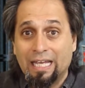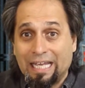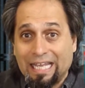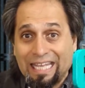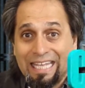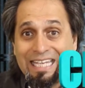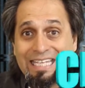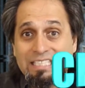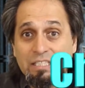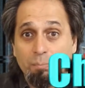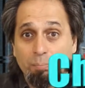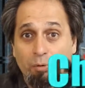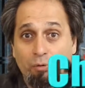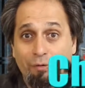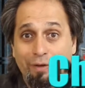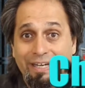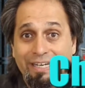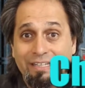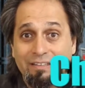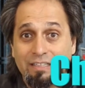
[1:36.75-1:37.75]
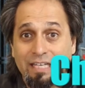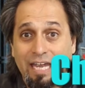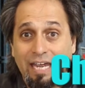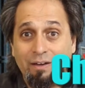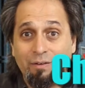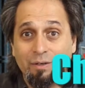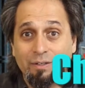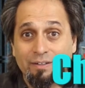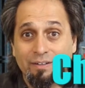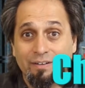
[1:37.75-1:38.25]
He's a perennial
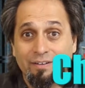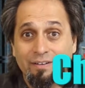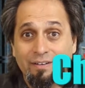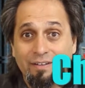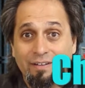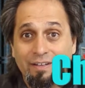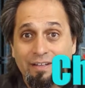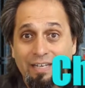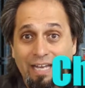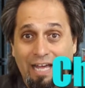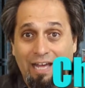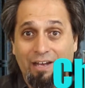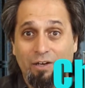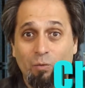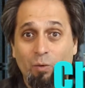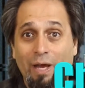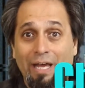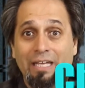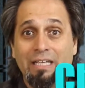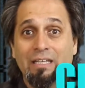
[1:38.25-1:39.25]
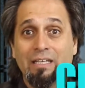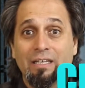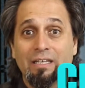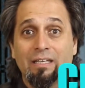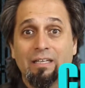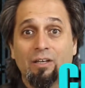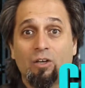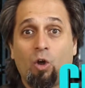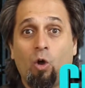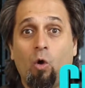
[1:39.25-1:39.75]
character. Now, how do I
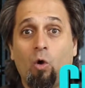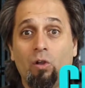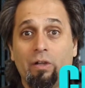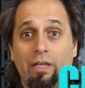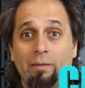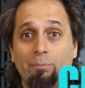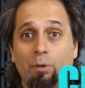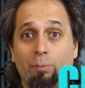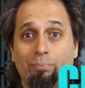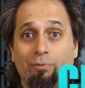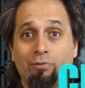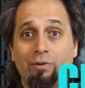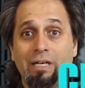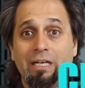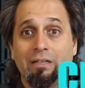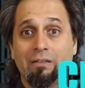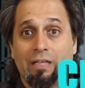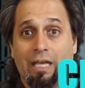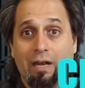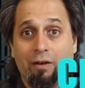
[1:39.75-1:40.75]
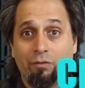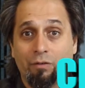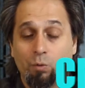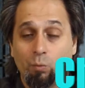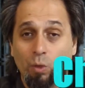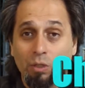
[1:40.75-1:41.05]
call him a perennial character?